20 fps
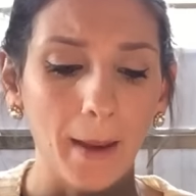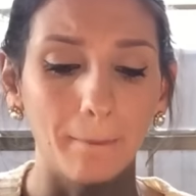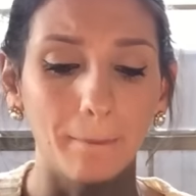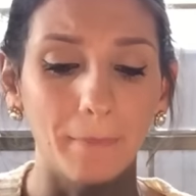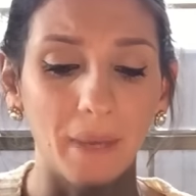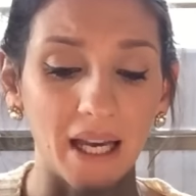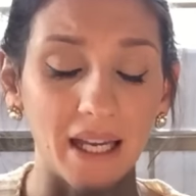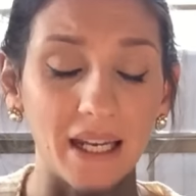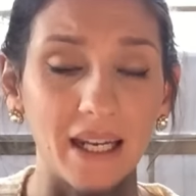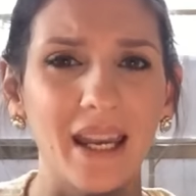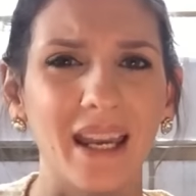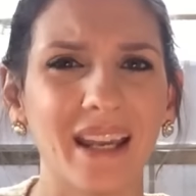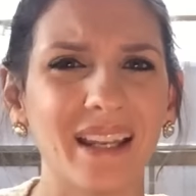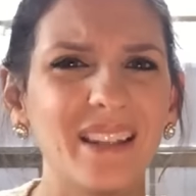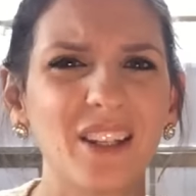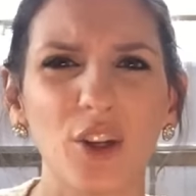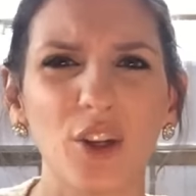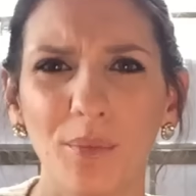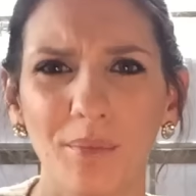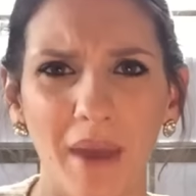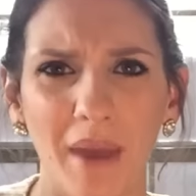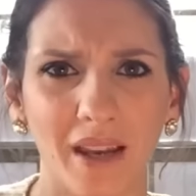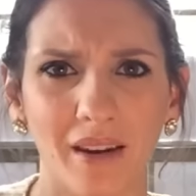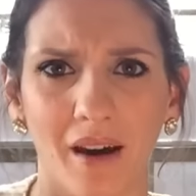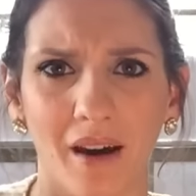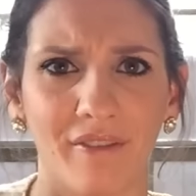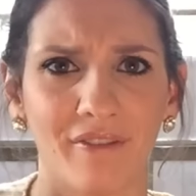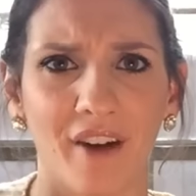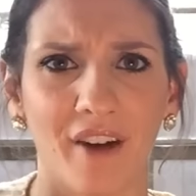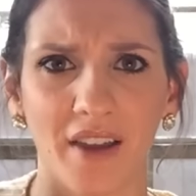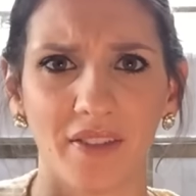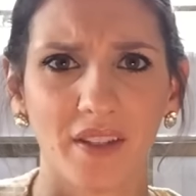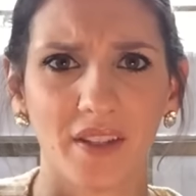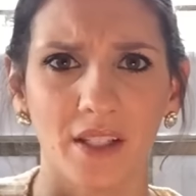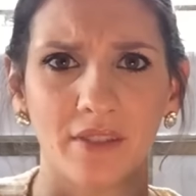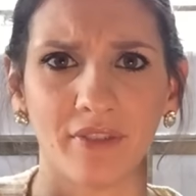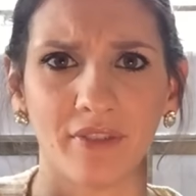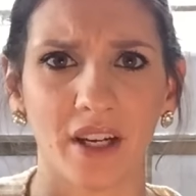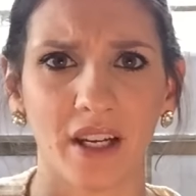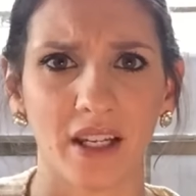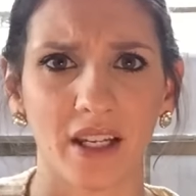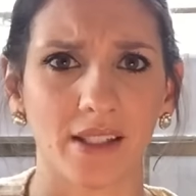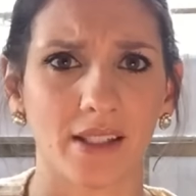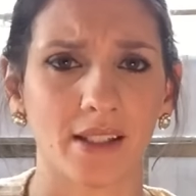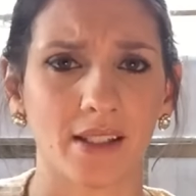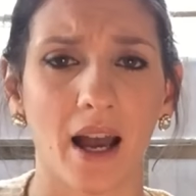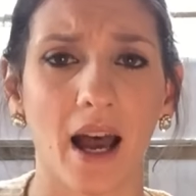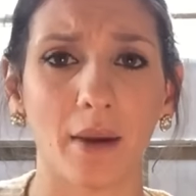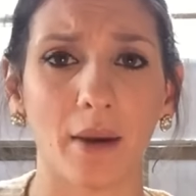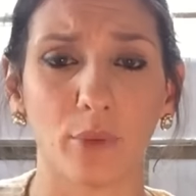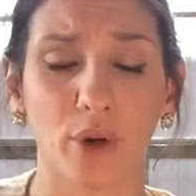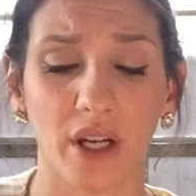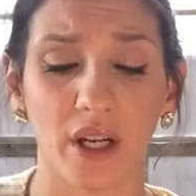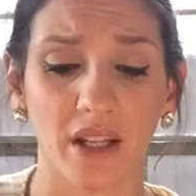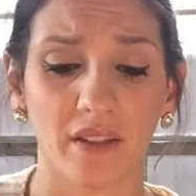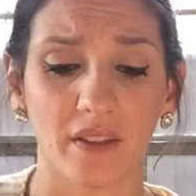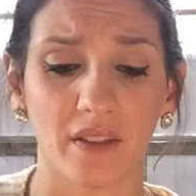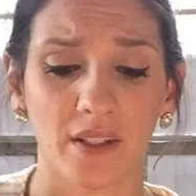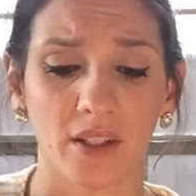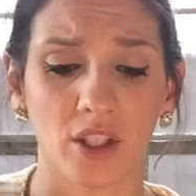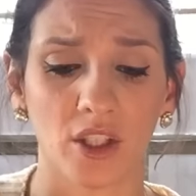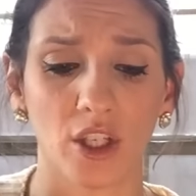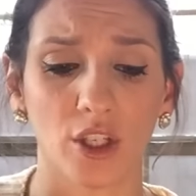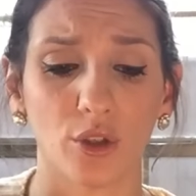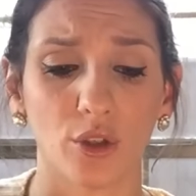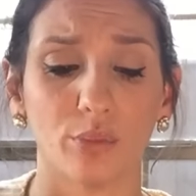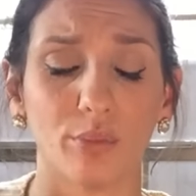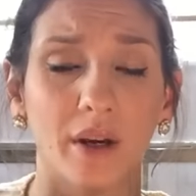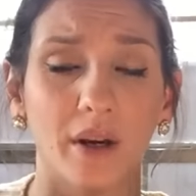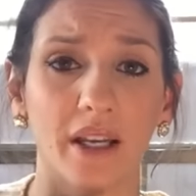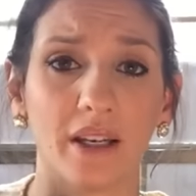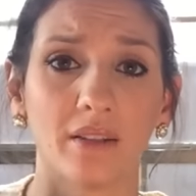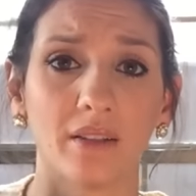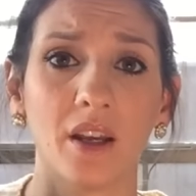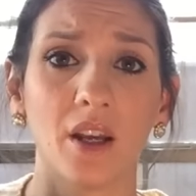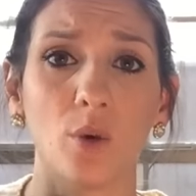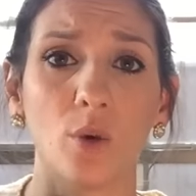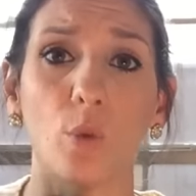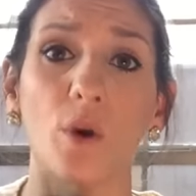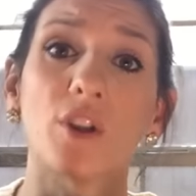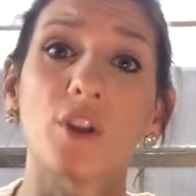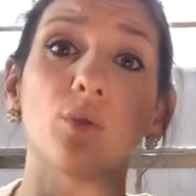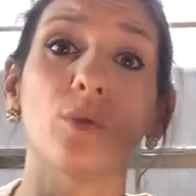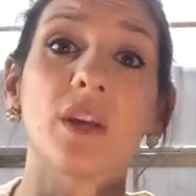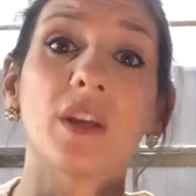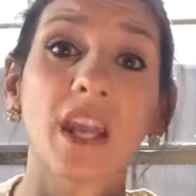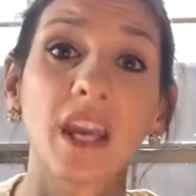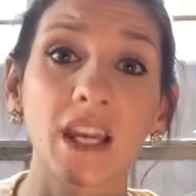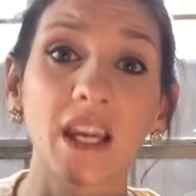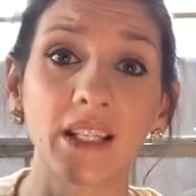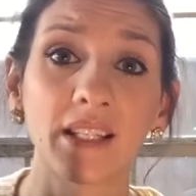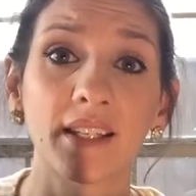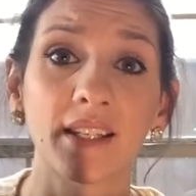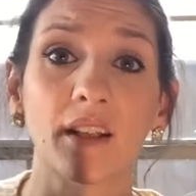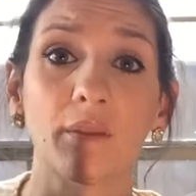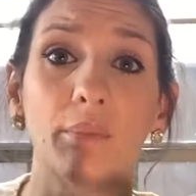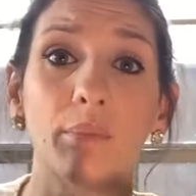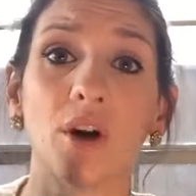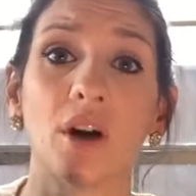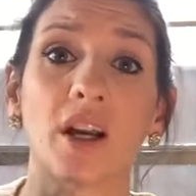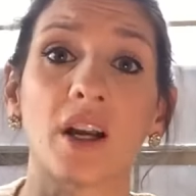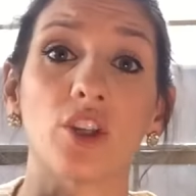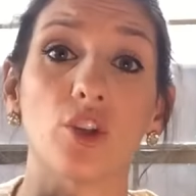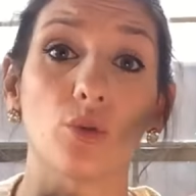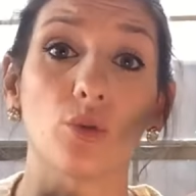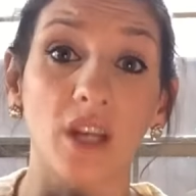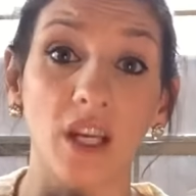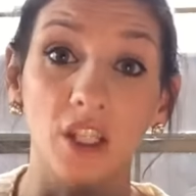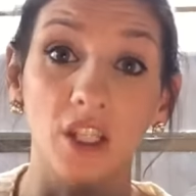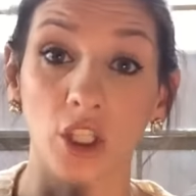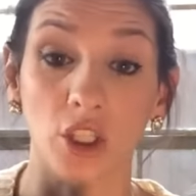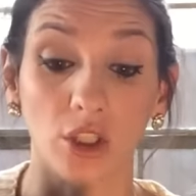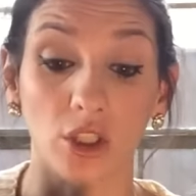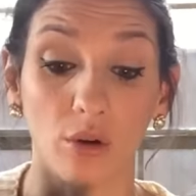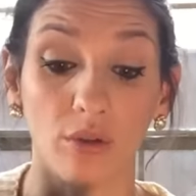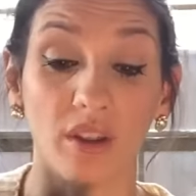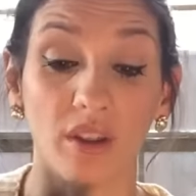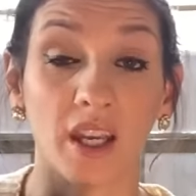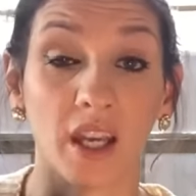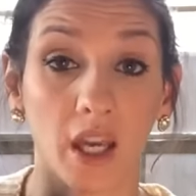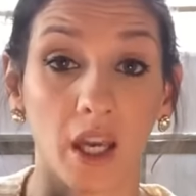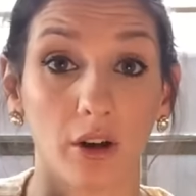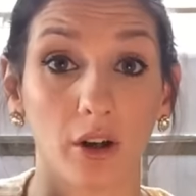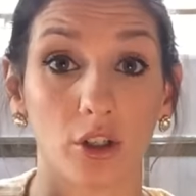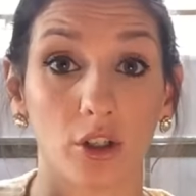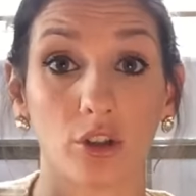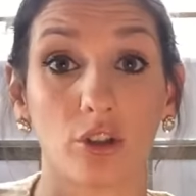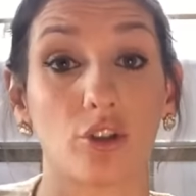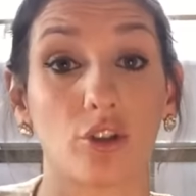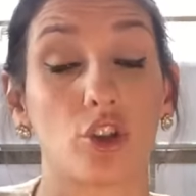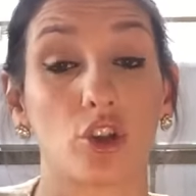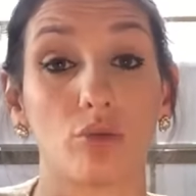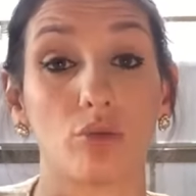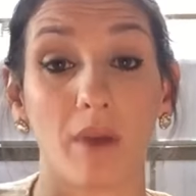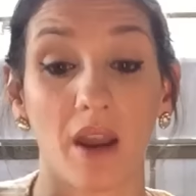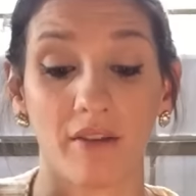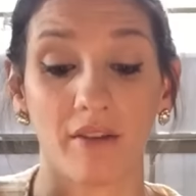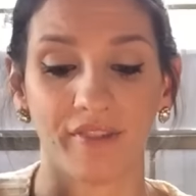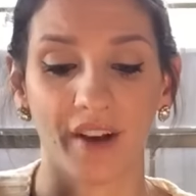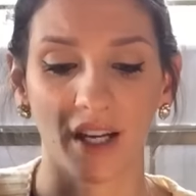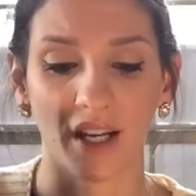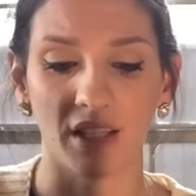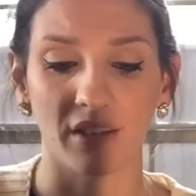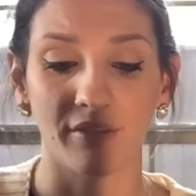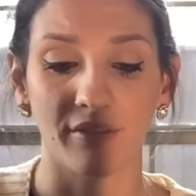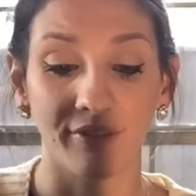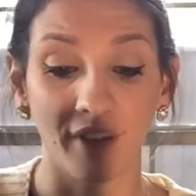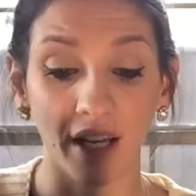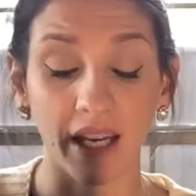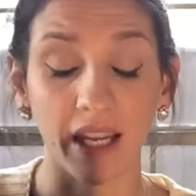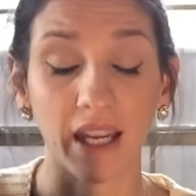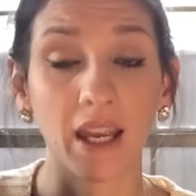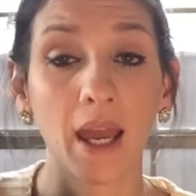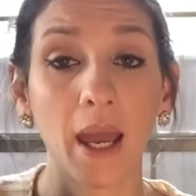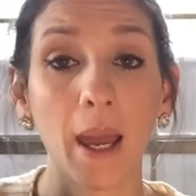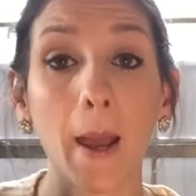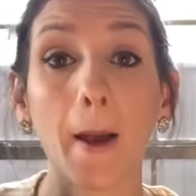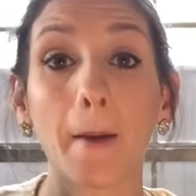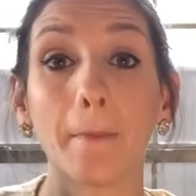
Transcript: But, and you may not find this funny as I'm reading this to you, but when you get into the book and you get to know the characters, you may find it funny,